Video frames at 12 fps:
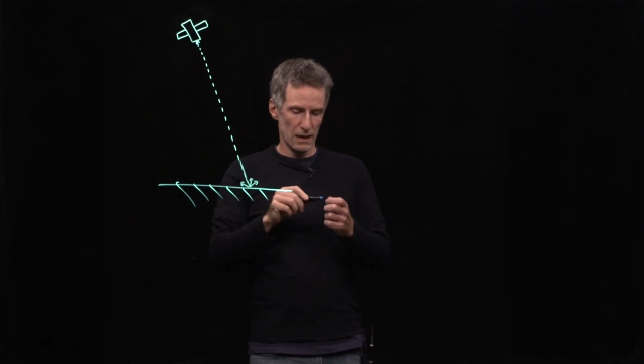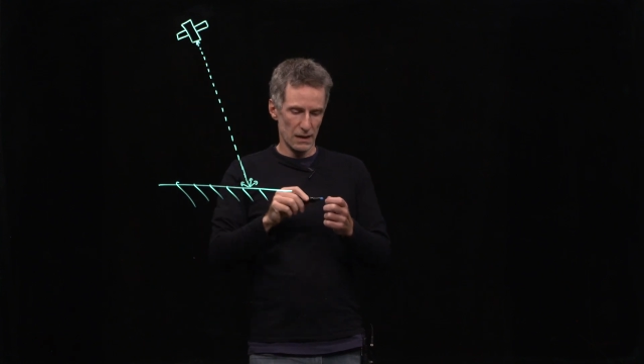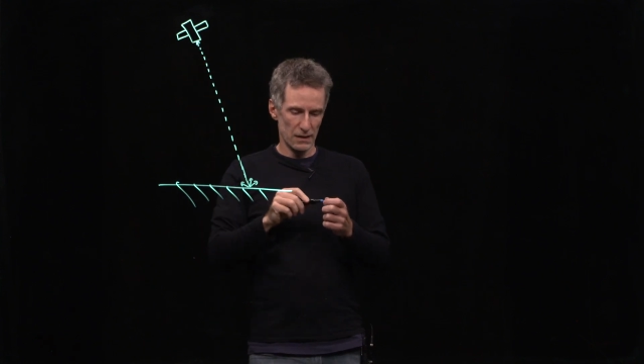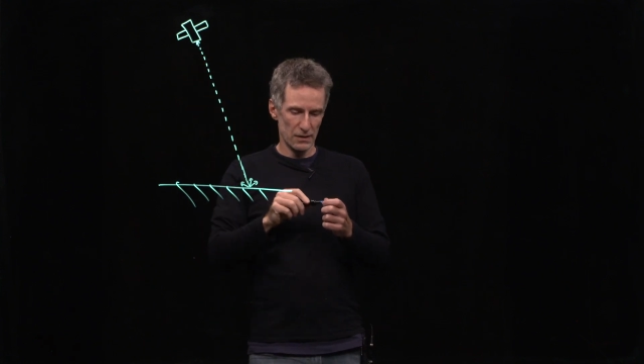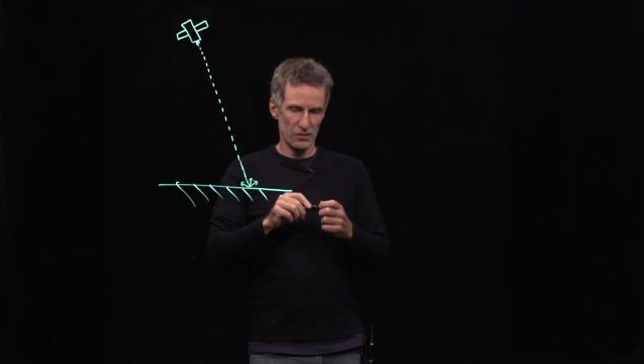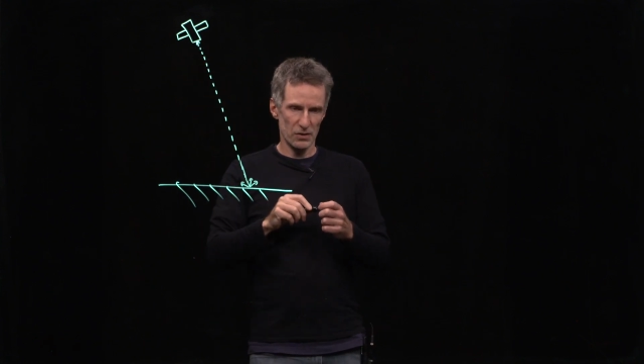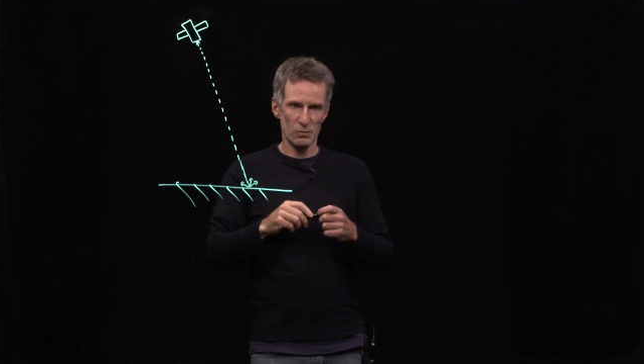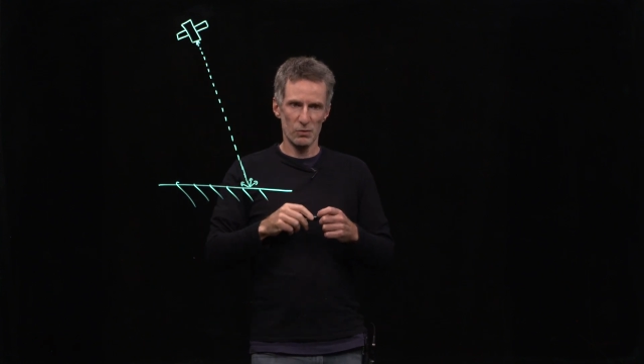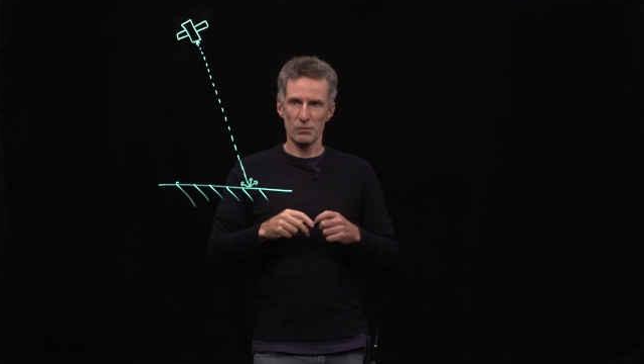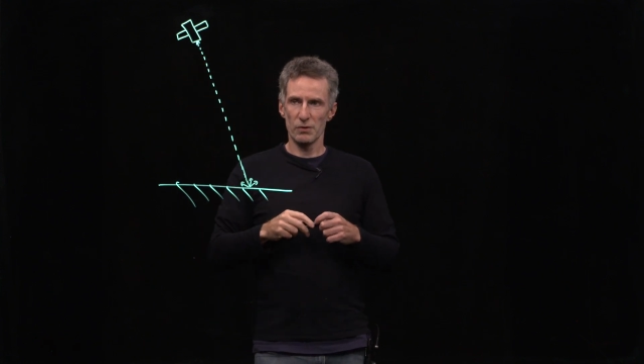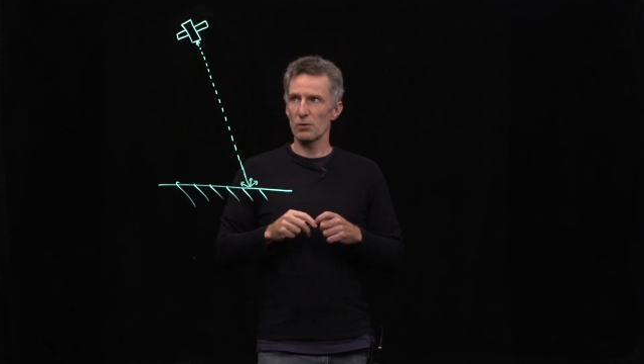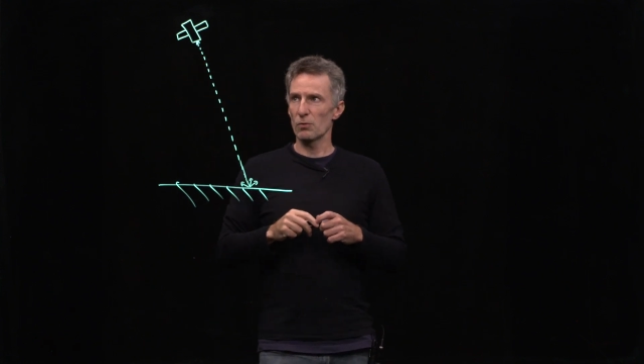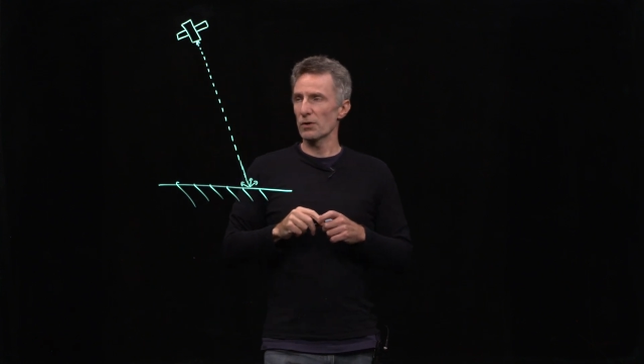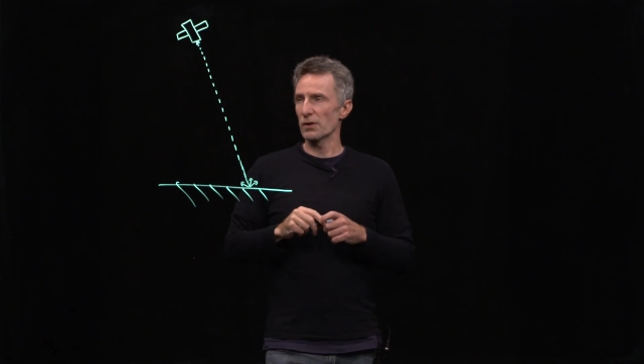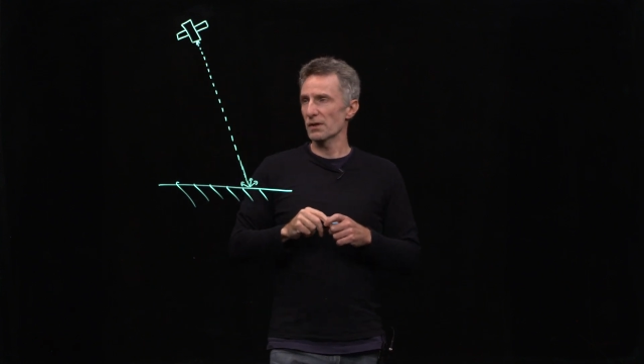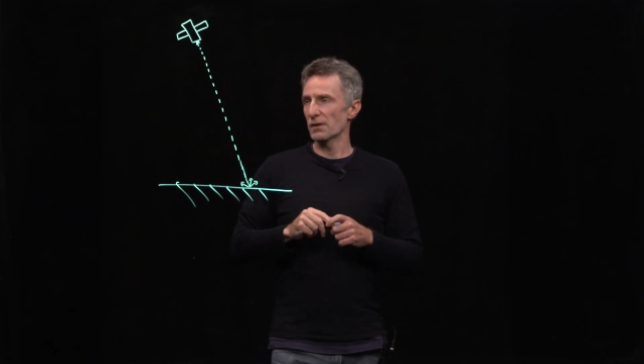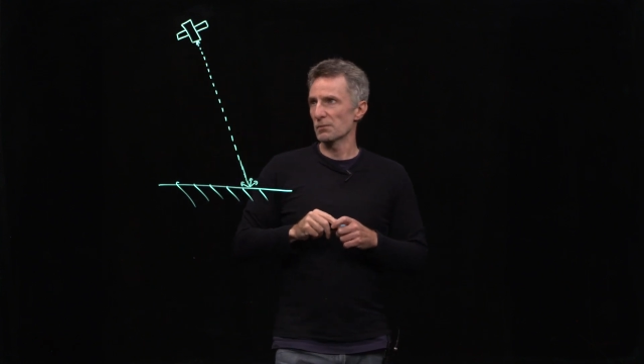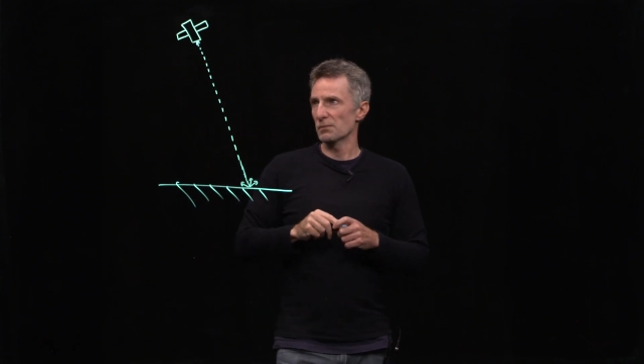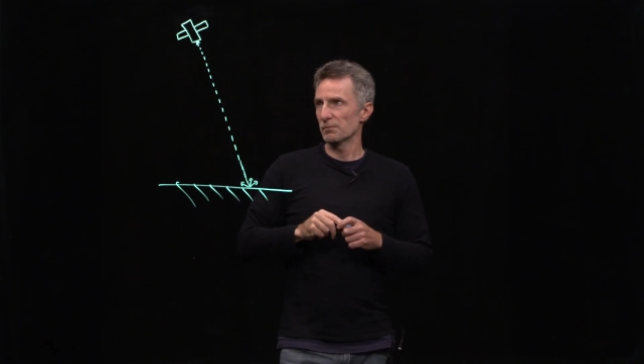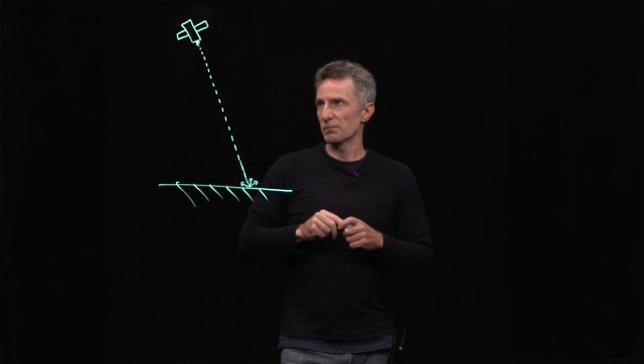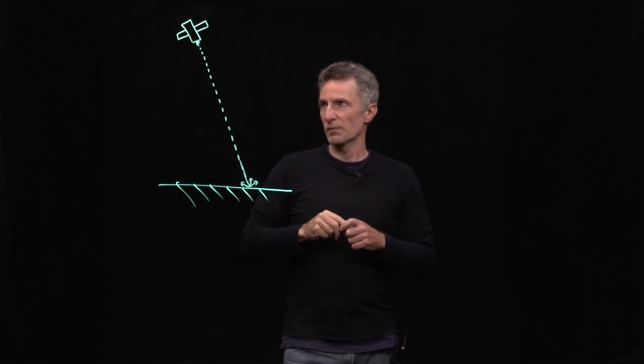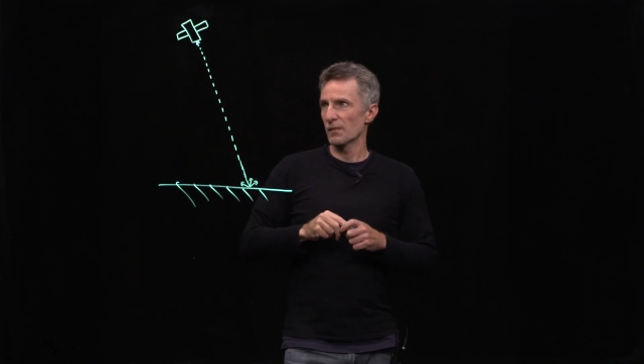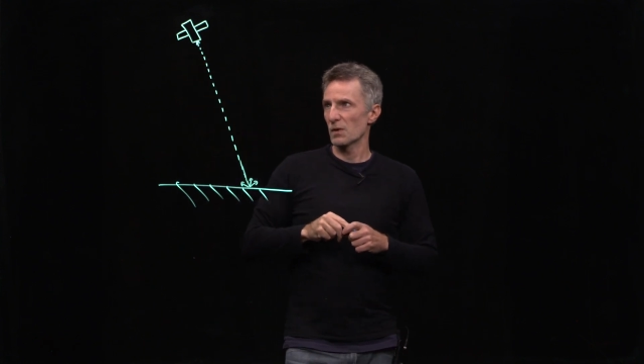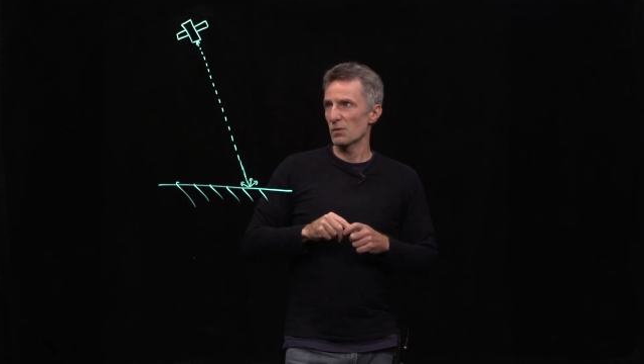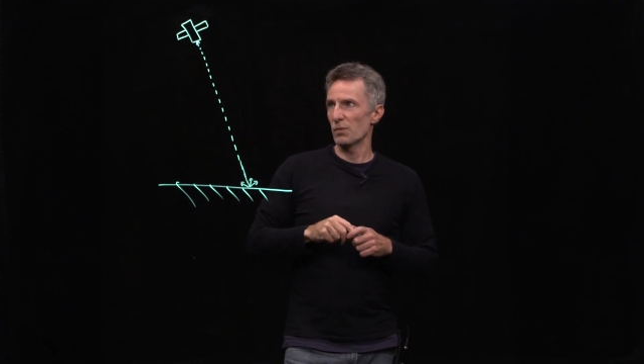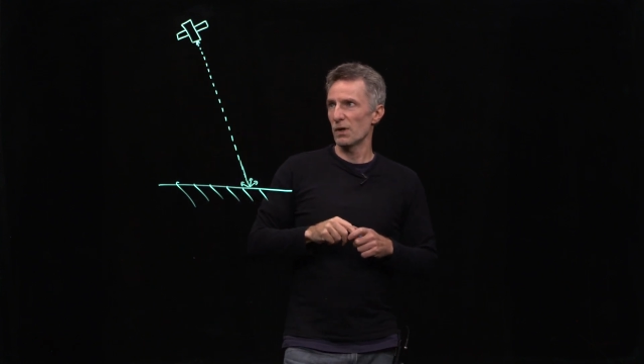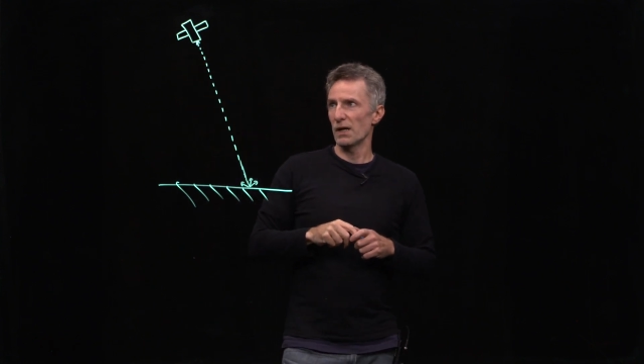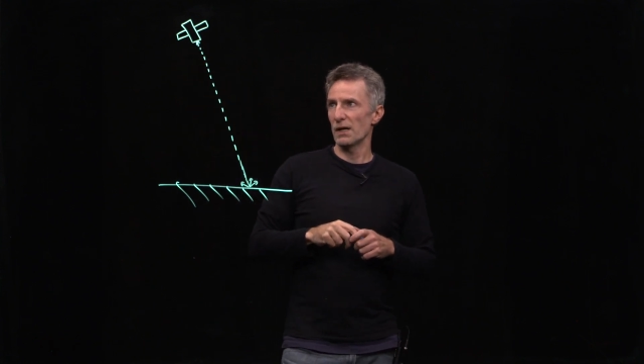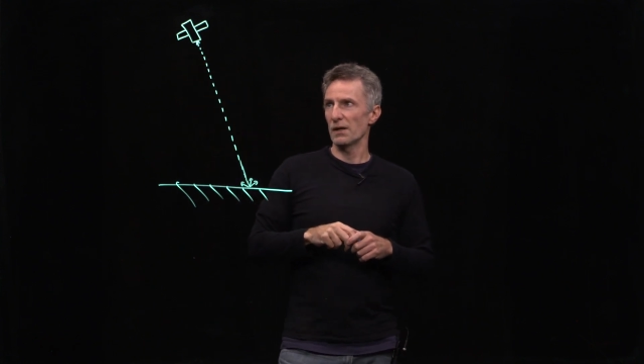And it's going to be recorded by